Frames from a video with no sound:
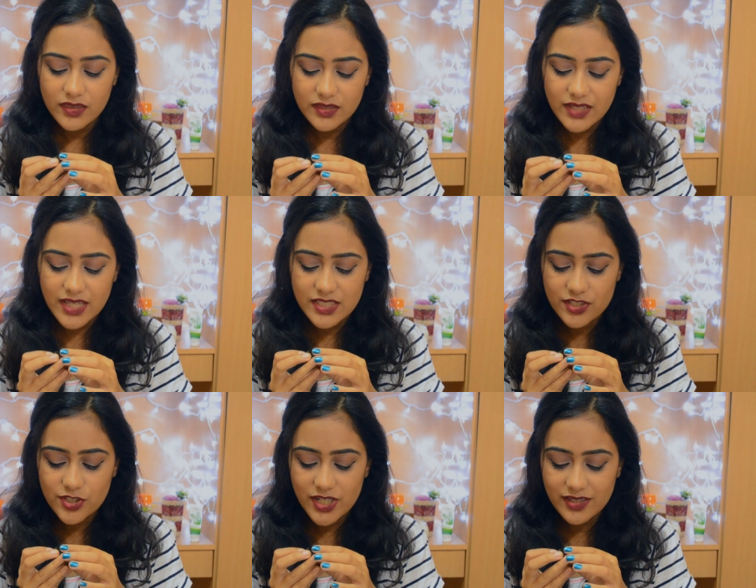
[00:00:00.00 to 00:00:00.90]
the
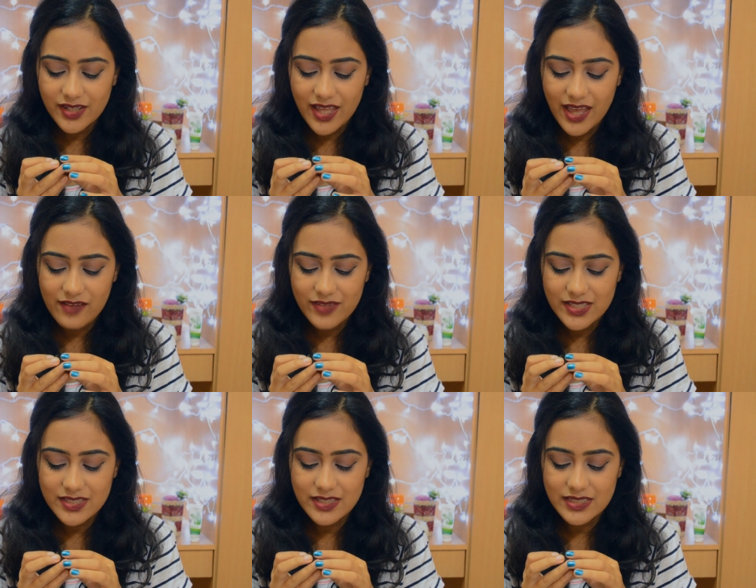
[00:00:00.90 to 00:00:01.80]
next shade that i have
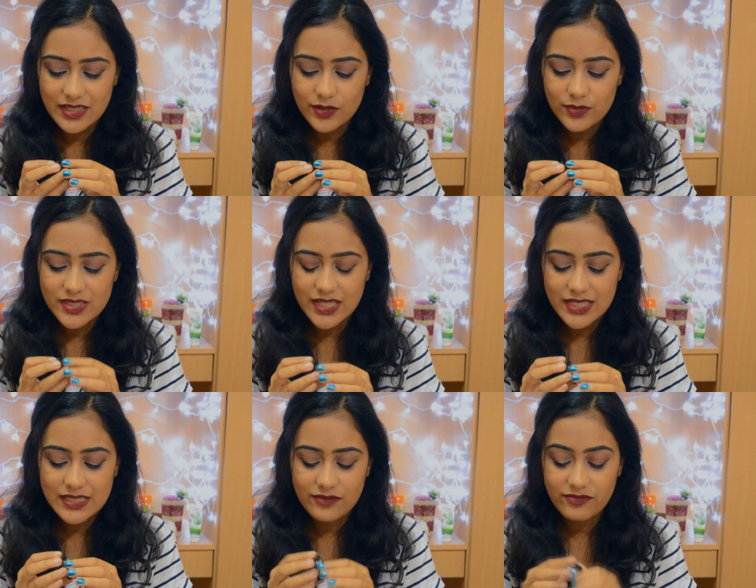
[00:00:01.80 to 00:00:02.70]
is
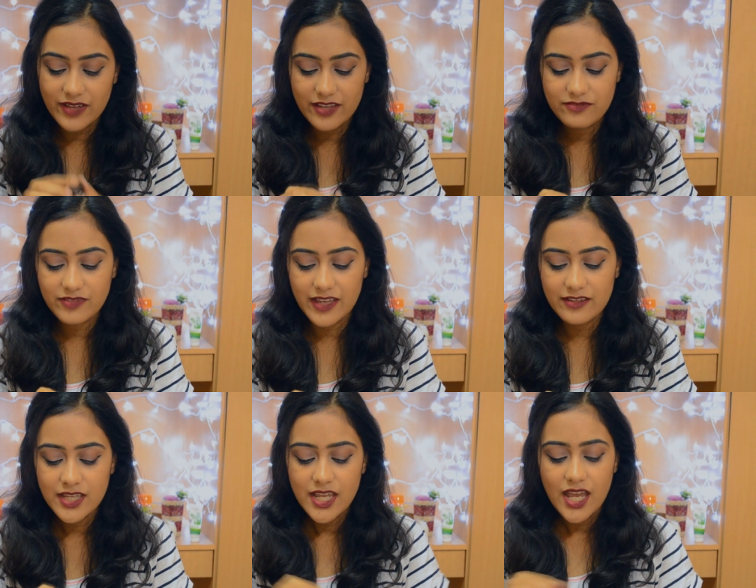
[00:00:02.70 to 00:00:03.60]
0655